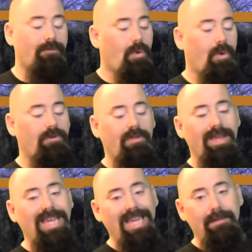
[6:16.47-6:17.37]
Of course,
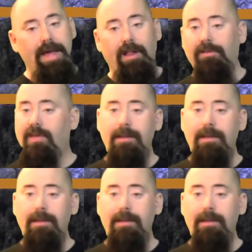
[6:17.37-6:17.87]
the email is